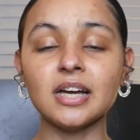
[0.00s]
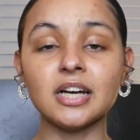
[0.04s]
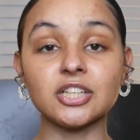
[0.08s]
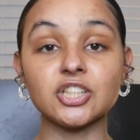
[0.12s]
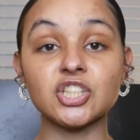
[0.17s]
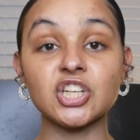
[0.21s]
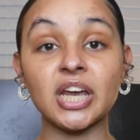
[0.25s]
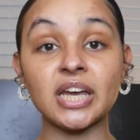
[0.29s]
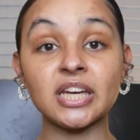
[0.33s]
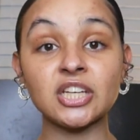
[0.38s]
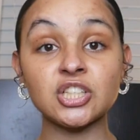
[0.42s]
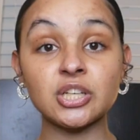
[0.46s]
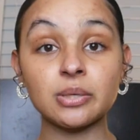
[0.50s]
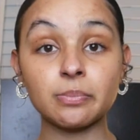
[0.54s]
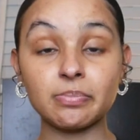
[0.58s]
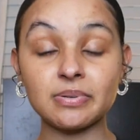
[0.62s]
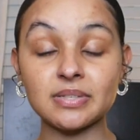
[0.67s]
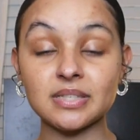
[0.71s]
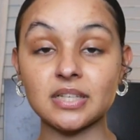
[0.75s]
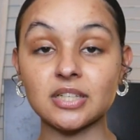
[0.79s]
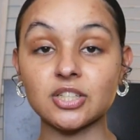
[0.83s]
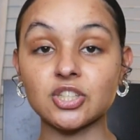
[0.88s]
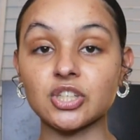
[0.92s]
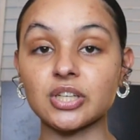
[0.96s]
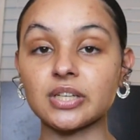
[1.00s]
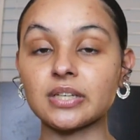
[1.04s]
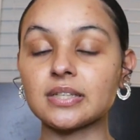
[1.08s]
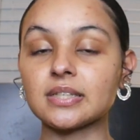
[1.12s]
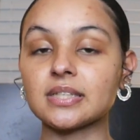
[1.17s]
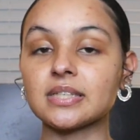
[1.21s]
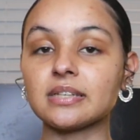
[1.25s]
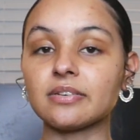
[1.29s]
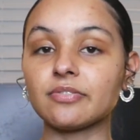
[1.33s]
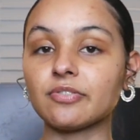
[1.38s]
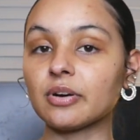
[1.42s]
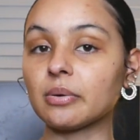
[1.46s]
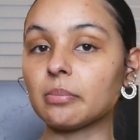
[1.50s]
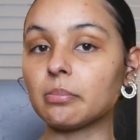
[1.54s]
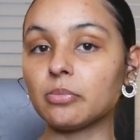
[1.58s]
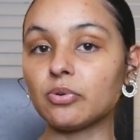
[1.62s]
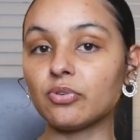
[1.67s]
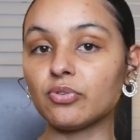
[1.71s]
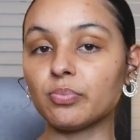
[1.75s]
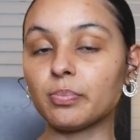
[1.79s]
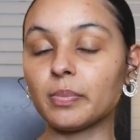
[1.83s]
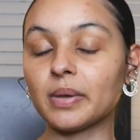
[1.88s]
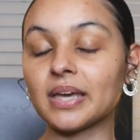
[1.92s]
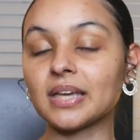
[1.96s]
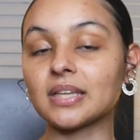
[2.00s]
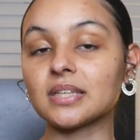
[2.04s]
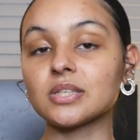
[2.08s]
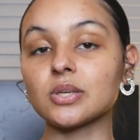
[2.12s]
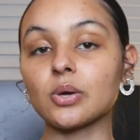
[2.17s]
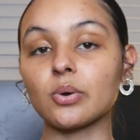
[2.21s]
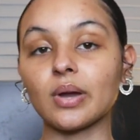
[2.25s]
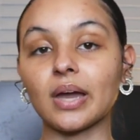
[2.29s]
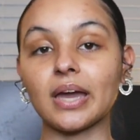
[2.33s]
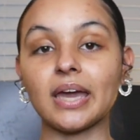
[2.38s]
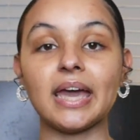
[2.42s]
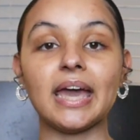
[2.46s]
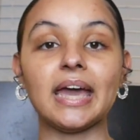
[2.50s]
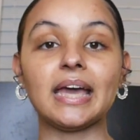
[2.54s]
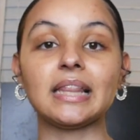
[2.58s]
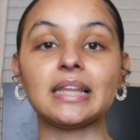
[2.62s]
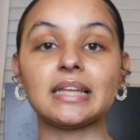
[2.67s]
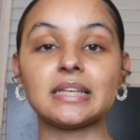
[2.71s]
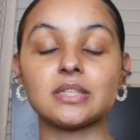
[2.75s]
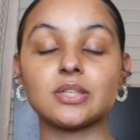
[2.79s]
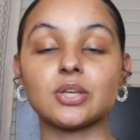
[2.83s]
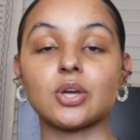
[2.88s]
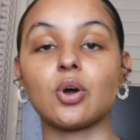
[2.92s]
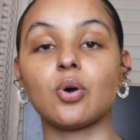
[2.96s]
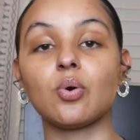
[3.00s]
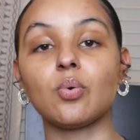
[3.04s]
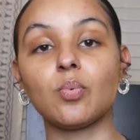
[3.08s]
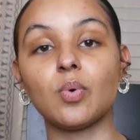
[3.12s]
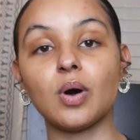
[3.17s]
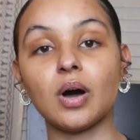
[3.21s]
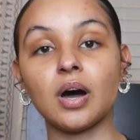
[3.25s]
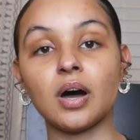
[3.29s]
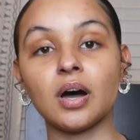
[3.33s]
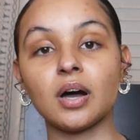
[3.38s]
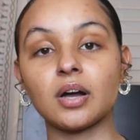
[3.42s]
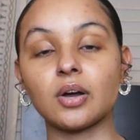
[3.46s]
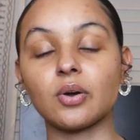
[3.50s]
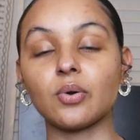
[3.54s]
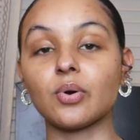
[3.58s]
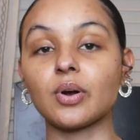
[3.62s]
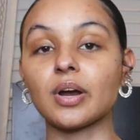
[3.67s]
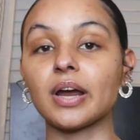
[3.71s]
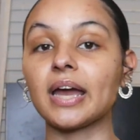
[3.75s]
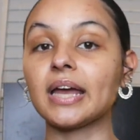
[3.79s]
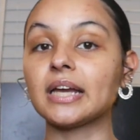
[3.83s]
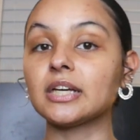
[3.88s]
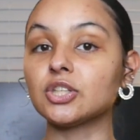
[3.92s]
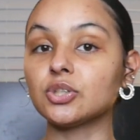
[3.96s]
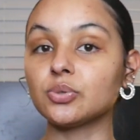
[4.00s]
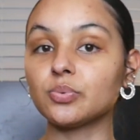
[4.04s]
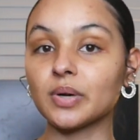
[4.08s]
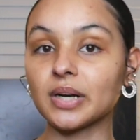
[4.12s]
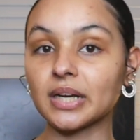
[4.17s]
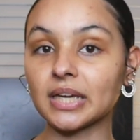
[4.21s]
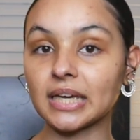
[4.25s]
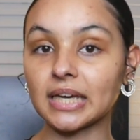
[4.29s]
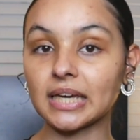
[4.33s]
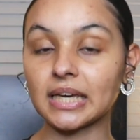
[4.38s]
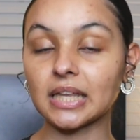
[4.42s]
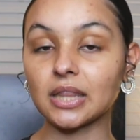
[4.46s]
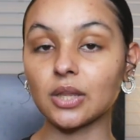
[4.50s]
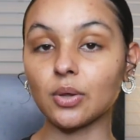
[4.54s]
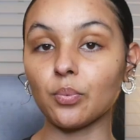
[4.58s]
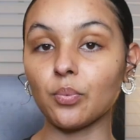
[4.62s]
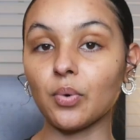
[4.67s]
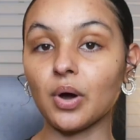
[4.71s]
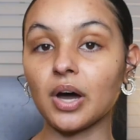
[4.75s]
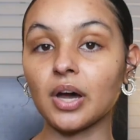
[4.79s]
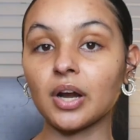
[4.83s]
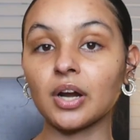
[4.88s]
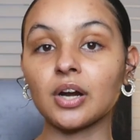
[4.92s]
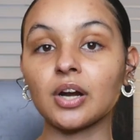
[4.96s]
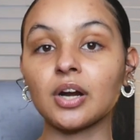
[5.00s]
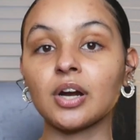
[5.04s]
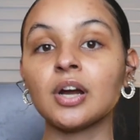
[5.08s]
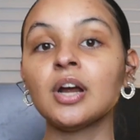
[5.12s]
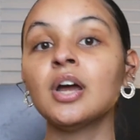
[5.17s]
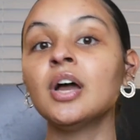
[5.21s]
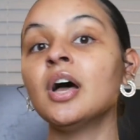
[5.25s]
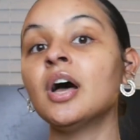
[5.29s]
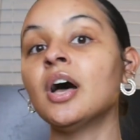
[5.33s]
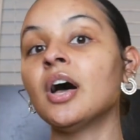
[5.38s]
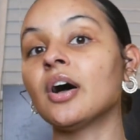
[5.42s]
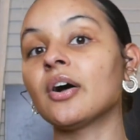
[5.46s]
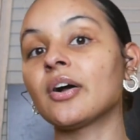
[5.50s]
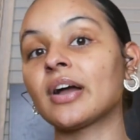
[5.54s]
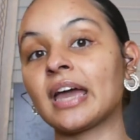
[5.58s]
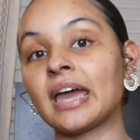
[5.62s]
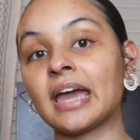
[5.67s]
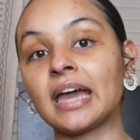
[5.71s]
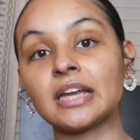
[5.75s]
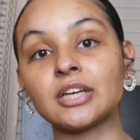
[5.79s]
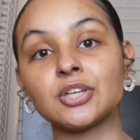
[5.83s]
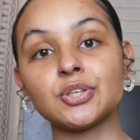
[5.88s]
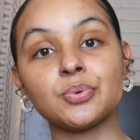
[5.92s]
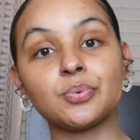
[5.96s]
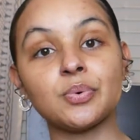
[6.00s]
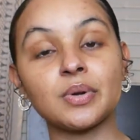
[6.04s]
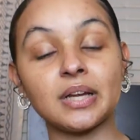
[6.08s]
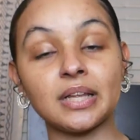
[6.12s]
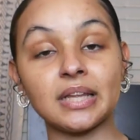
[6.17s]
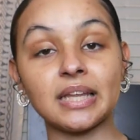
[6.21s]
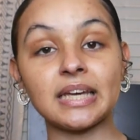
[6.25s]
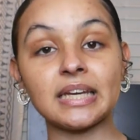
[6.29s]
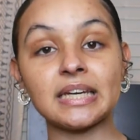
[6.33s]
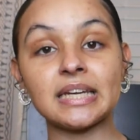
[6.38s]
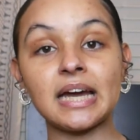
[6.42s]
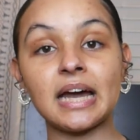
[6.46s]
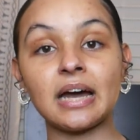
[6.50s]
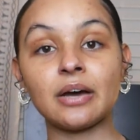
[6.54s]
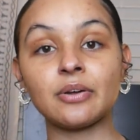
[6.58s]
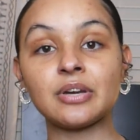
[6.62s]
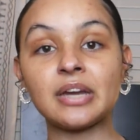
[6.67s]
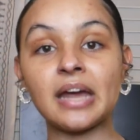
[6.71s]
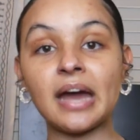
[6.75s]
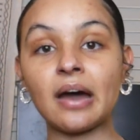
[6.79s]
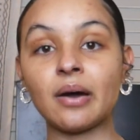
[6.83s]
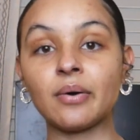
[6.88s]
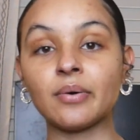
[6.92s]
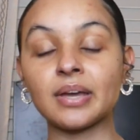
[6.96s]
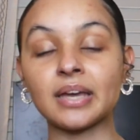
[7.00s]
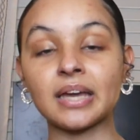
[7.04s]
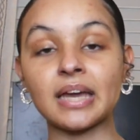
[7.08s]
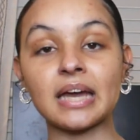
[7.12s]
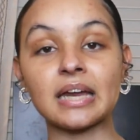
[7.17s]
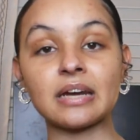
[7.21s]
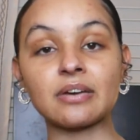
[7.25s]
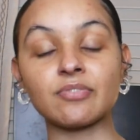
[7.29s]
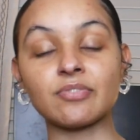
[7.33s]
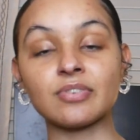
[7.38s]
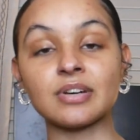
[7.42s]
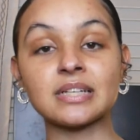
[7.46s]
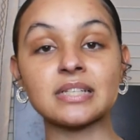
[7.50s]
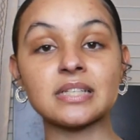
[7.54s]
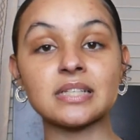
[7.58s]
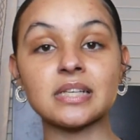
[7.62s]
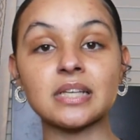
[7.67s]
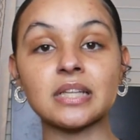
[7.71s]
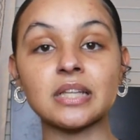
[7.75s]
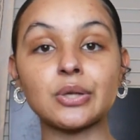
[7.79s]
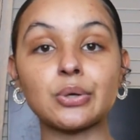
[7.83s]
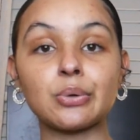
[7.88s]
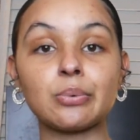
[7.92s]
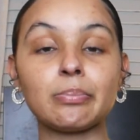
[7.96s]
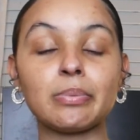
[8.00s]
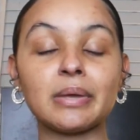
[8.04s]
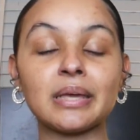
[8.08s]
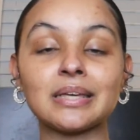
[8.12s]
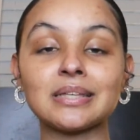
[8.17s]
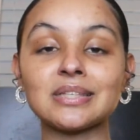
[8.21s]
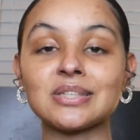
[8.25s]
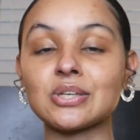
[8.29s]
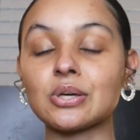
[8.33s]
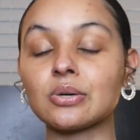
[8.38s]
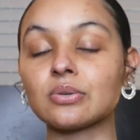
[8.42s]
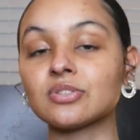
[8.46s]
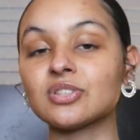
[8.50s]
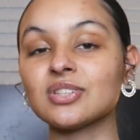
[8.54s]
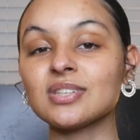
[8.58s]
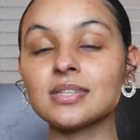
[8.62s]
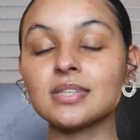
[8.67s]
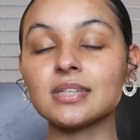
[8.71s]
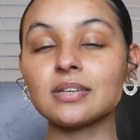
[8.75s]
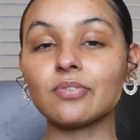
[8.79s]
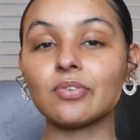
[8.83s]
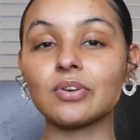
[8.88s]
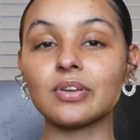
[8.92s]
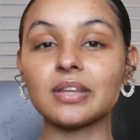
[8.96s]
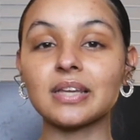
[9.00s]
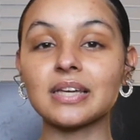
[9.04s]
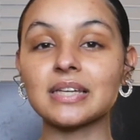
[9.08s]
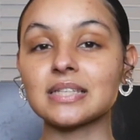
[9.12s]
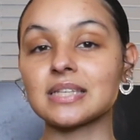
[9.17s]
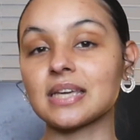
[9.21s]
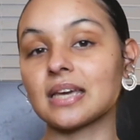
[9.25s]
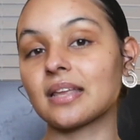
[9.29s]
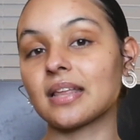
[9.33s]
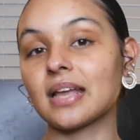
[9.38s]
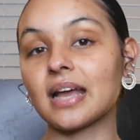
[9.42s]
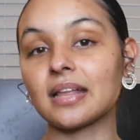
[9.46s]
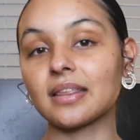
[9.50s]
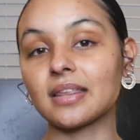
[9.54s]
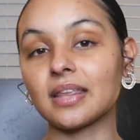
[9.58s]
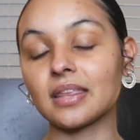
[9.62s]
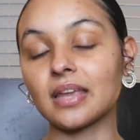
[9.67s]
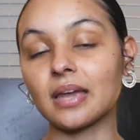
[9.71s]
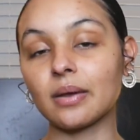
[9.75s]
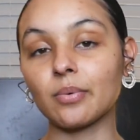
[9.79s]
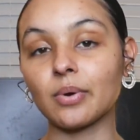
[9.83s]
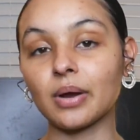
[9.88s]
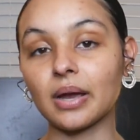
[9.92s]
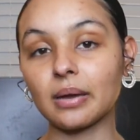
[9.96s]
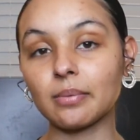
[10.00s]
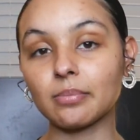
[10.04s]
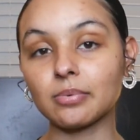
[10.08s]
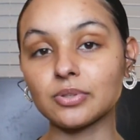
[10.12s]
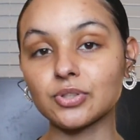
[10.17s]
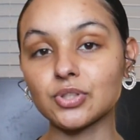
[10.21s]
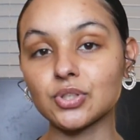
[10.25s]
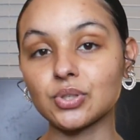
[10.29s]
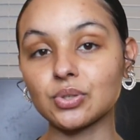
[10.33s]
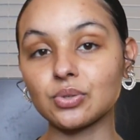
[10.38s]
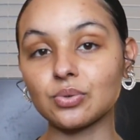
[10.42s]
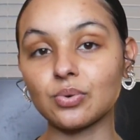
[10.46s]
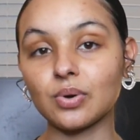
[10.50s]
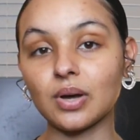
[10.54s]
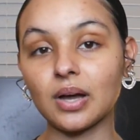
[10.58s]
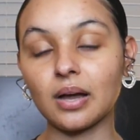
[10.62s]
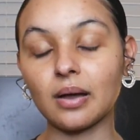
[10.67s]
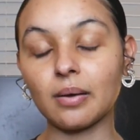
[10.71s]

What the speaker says: changing positions, different movements. Okay, hey, let's go walk. Or hey, do you want to get in the water? Okay, hey, do you want to lay down now and kind of rest a little bit? So just different things like that they were able to